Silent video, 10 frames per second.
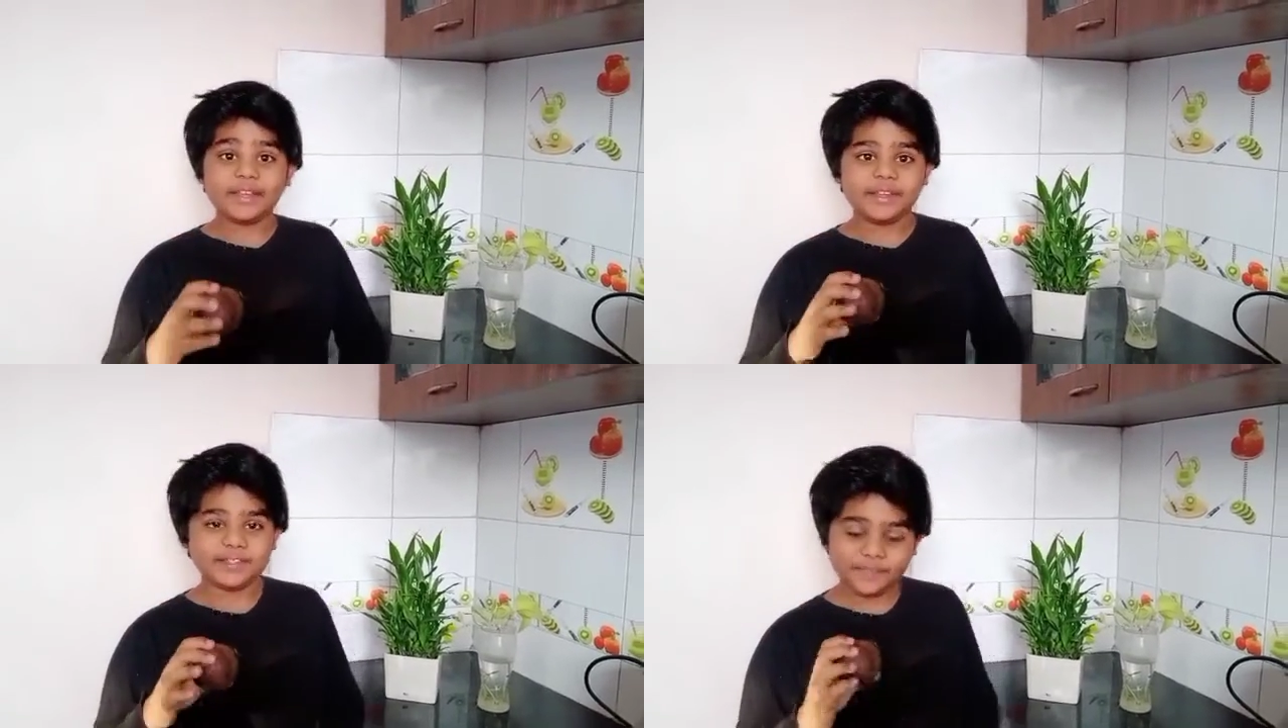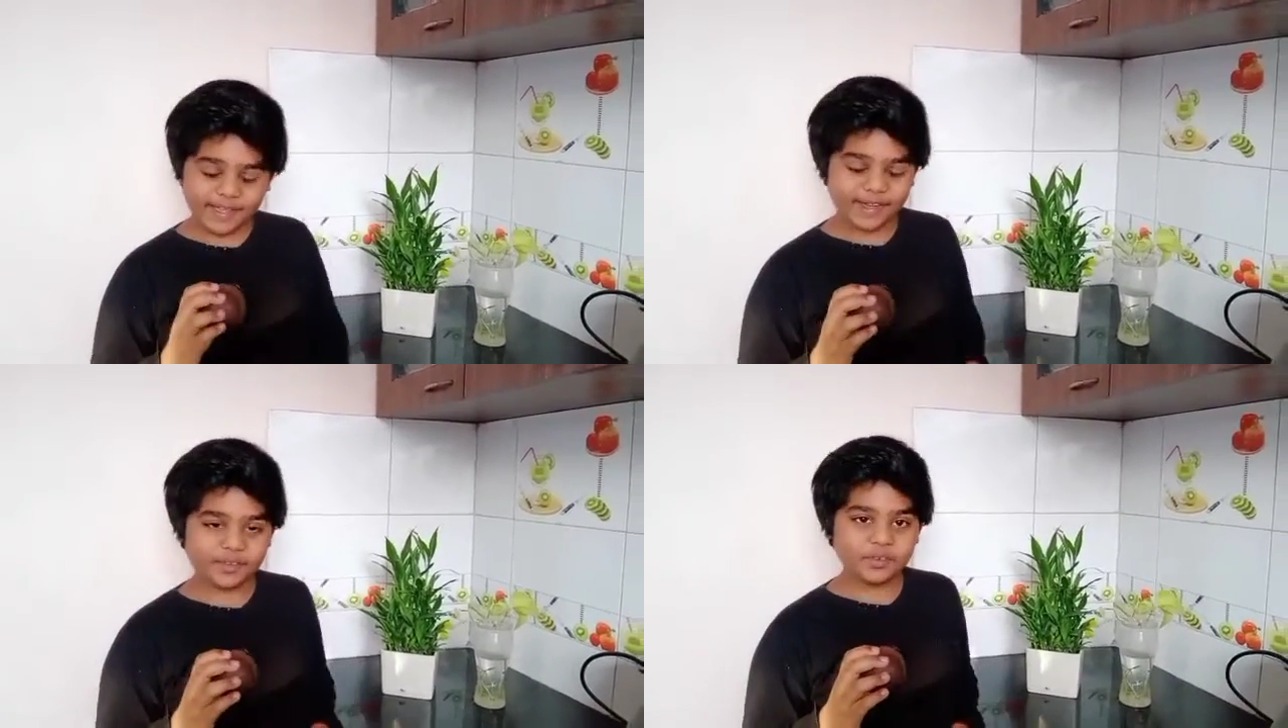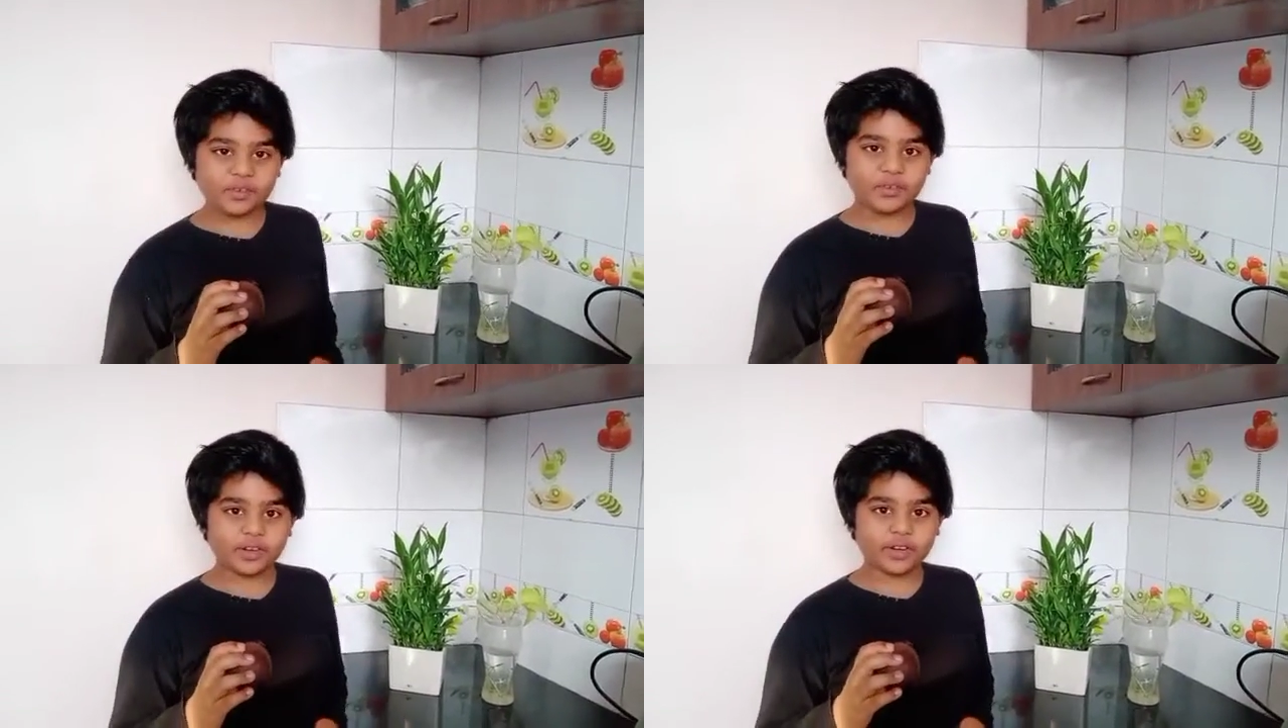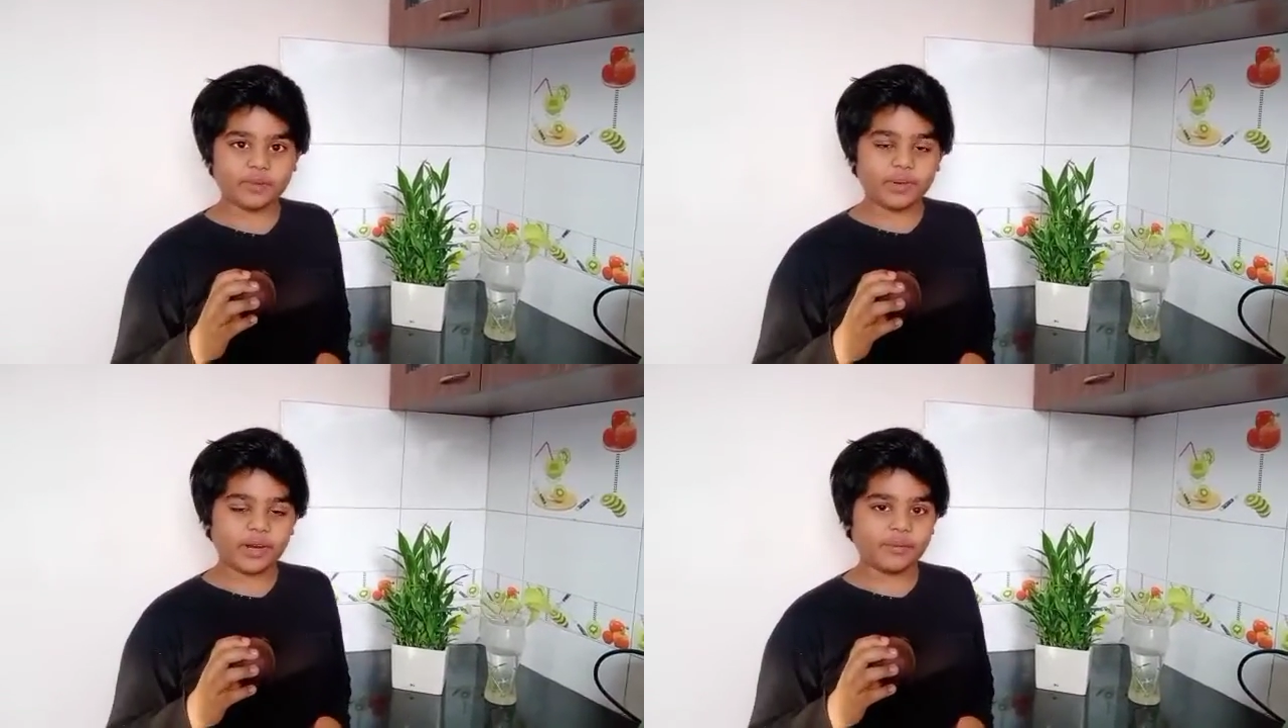It's very good for
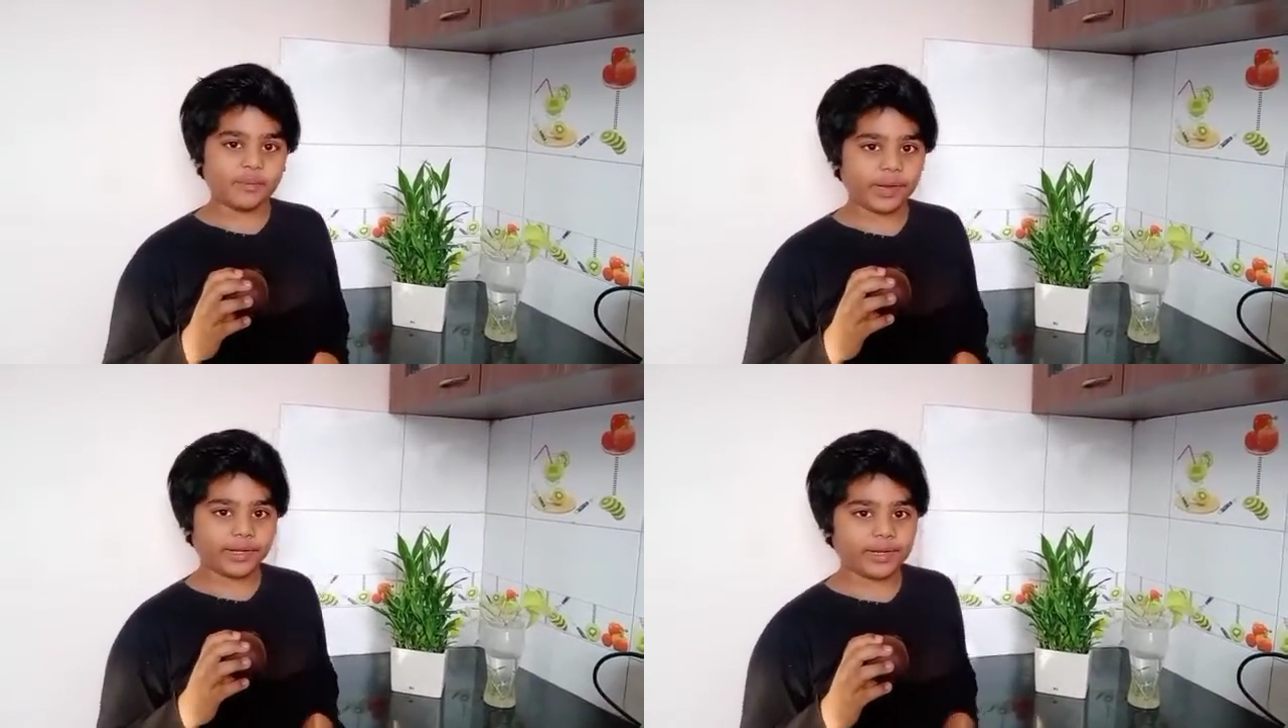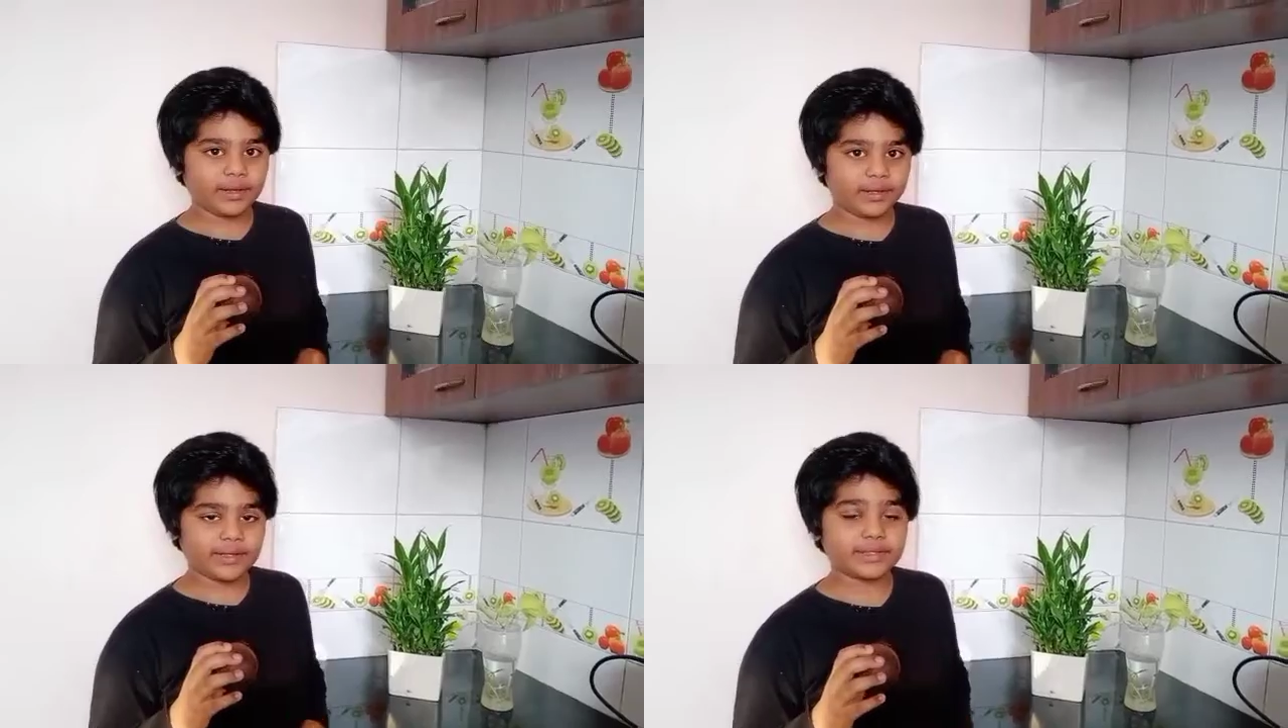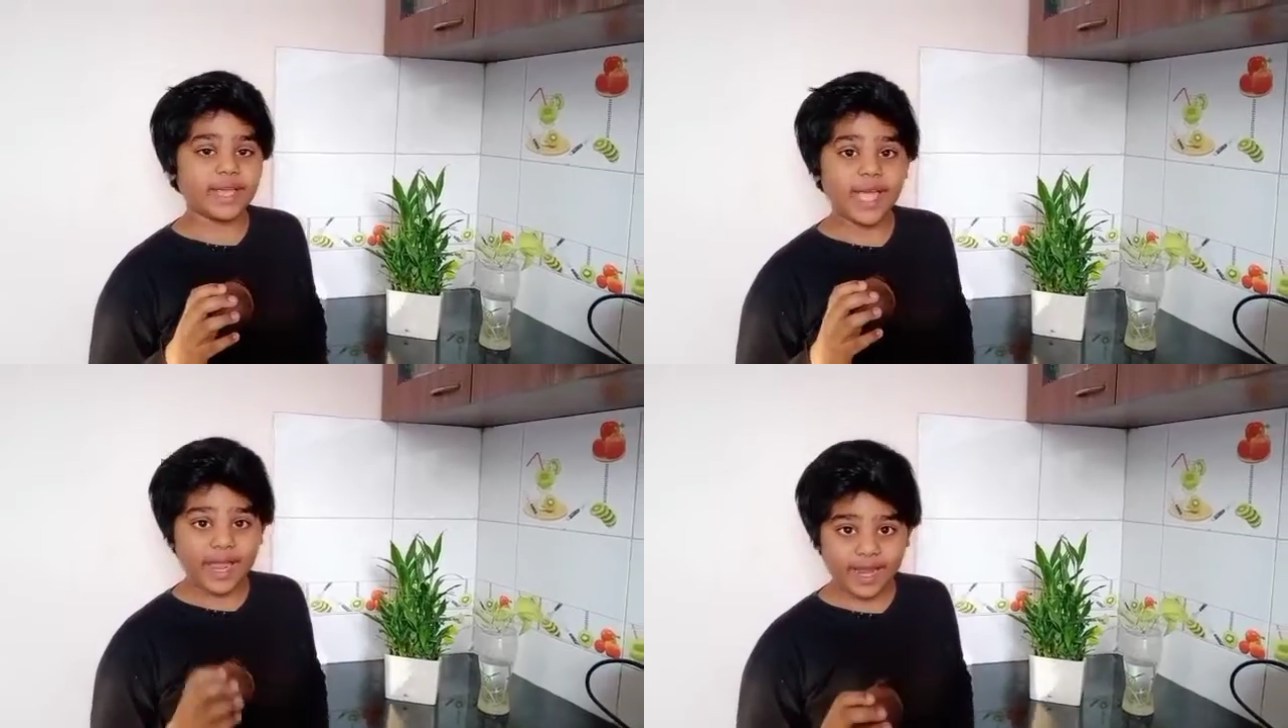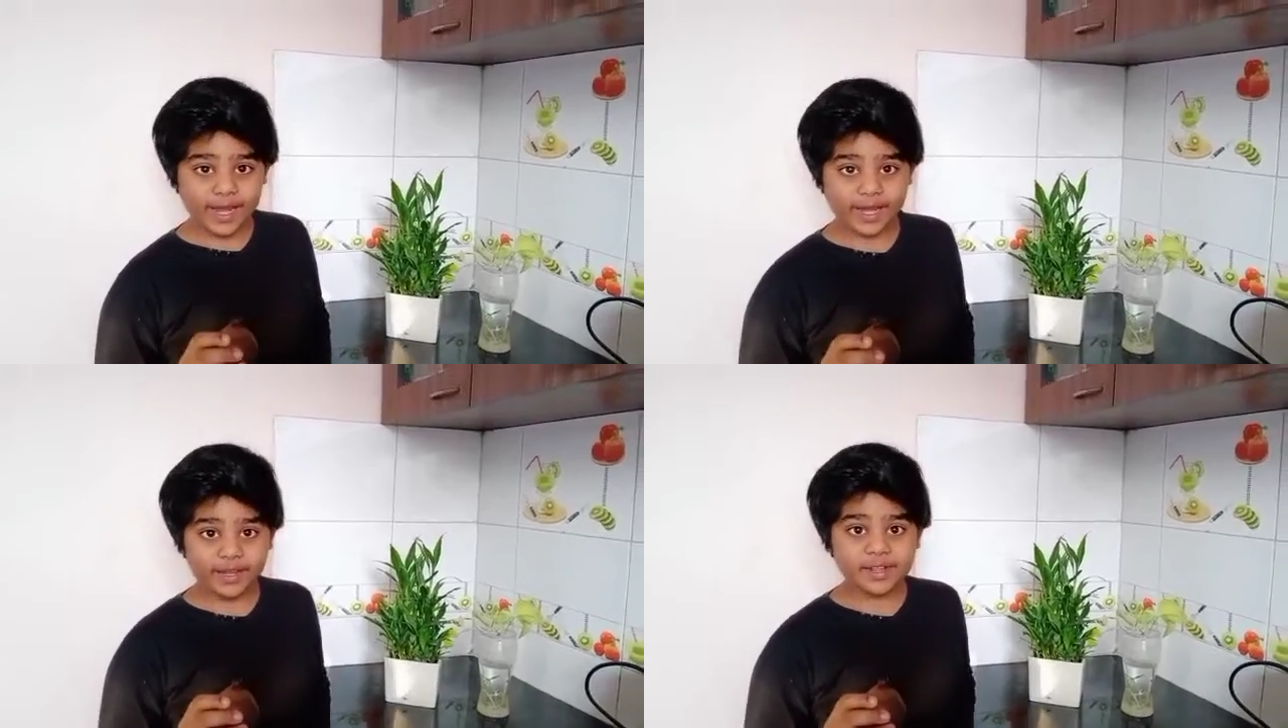our blood platelets
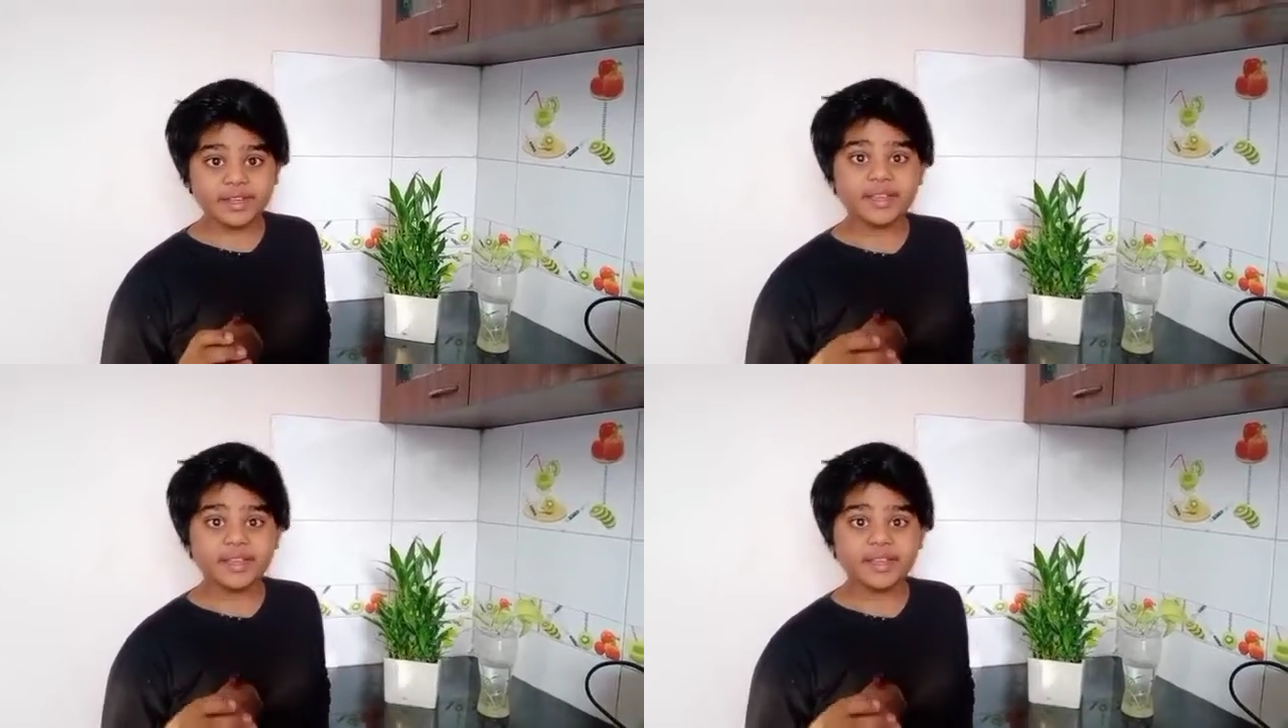and